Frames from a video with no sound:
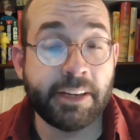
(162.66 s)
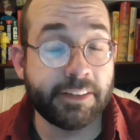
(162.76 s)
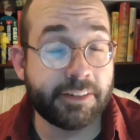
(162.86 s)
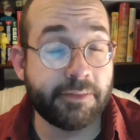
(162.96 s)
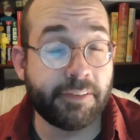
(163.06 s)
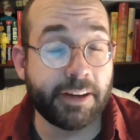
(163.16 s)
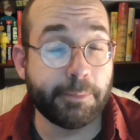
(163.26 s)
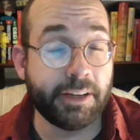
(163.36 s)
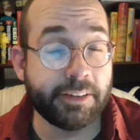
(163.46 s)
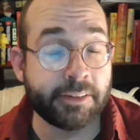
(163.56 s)
instant
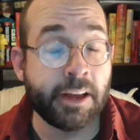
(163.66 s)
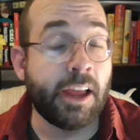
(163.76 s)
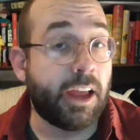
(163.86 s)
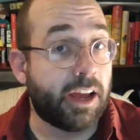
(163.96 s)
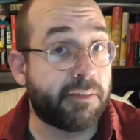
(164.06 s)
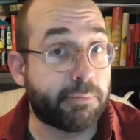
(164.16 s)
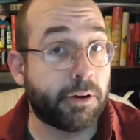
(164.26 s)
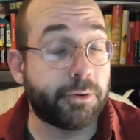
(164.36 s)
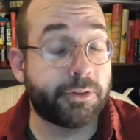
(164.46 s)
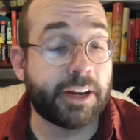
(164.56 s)
families,
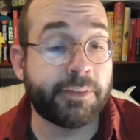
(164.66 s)
half-brothers,